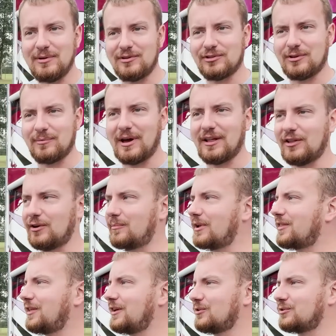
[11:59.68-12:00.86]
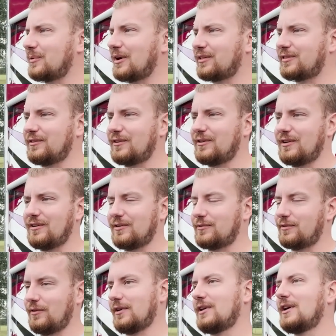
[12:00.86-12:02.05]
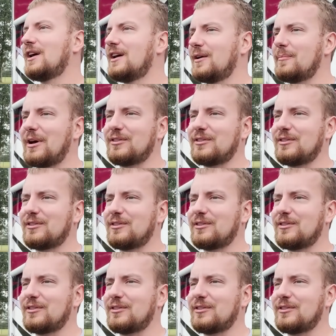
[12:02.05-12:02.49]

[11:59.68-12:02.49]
just about a little bit. I think it was about 30 or 30. About